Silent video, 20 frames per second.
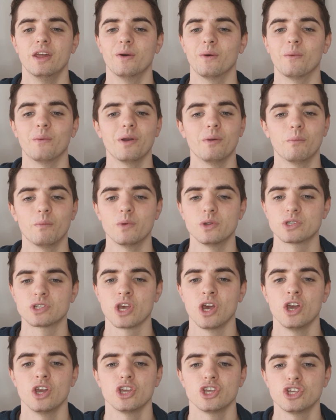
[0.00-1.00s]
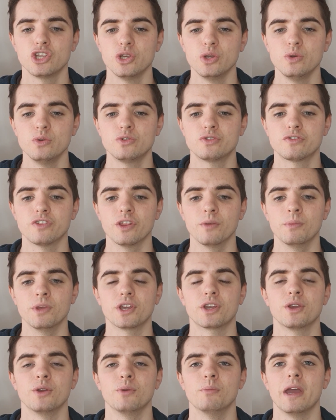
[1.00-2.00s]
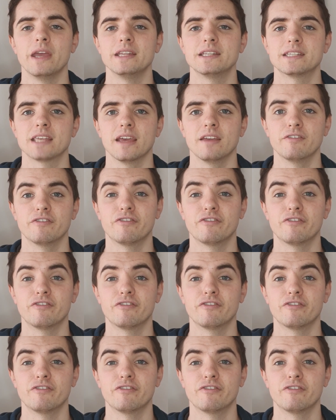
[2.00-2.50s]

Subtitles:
win was huge for them. Yakou Mate,